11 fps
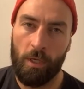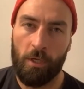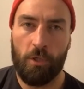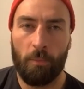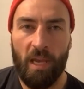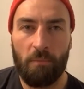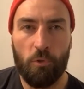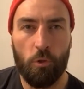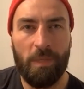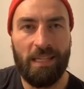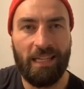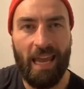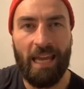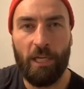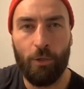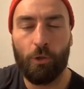Sometimes just being
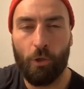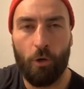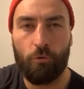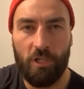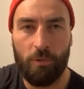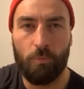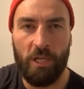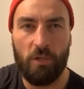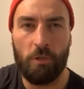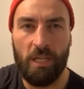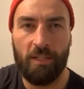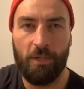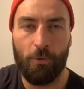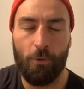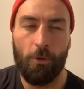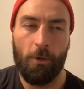king of your country is what you need to
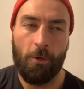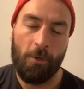do.